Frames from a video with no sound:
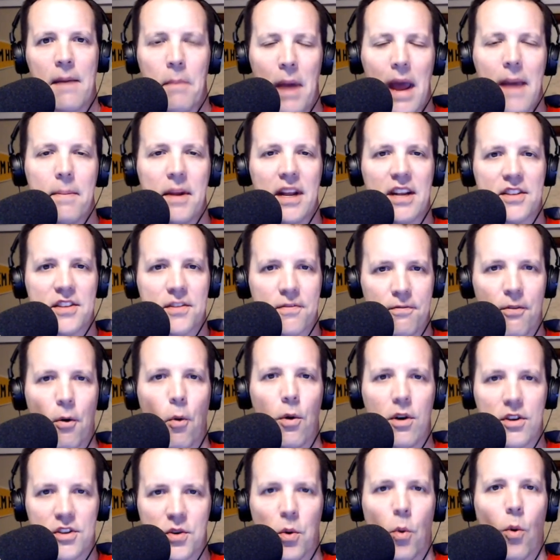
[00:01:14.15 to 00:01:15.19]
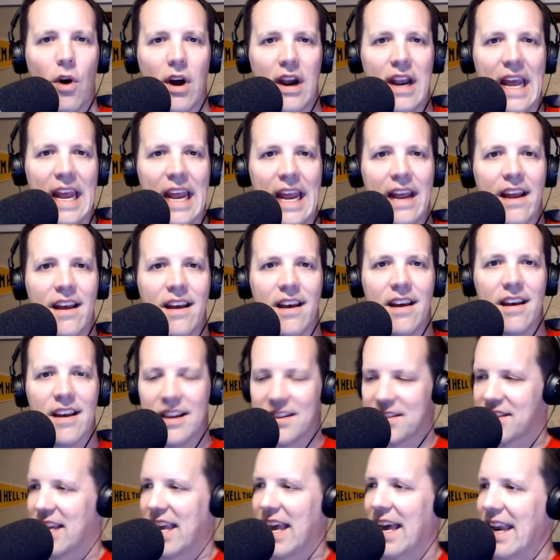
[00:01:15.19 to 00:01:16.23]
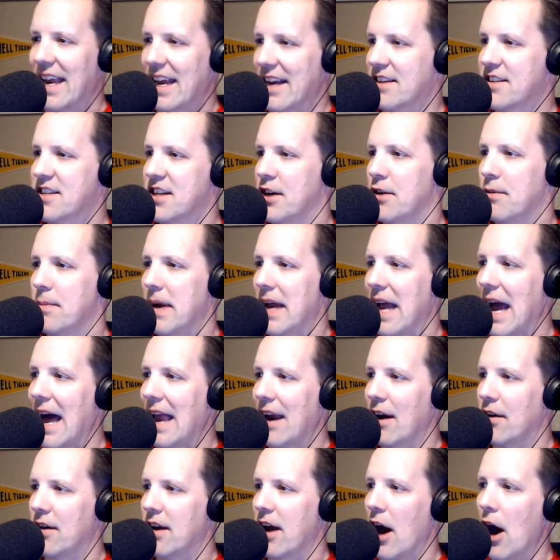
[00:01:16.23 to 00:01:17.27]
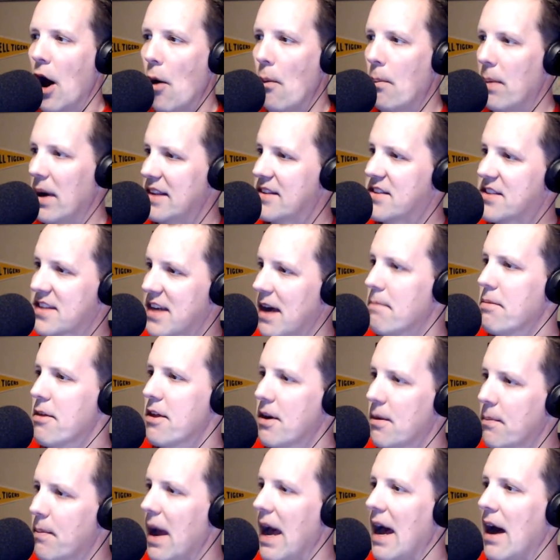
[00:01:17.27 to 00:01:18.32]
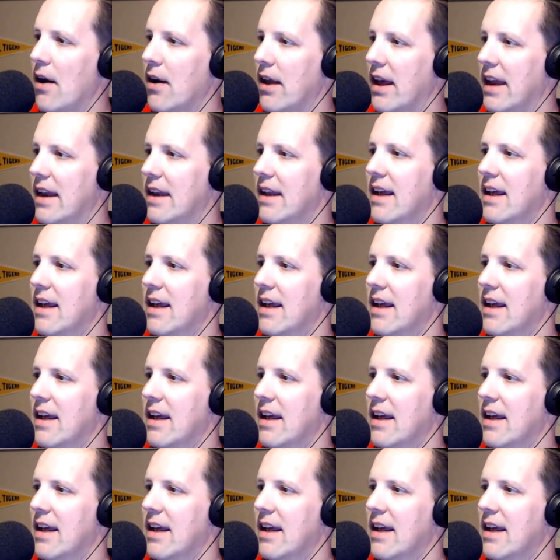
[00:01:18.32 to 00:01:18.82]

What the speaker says: Maybe it's 420 is getting to me. I don't know. But something about it,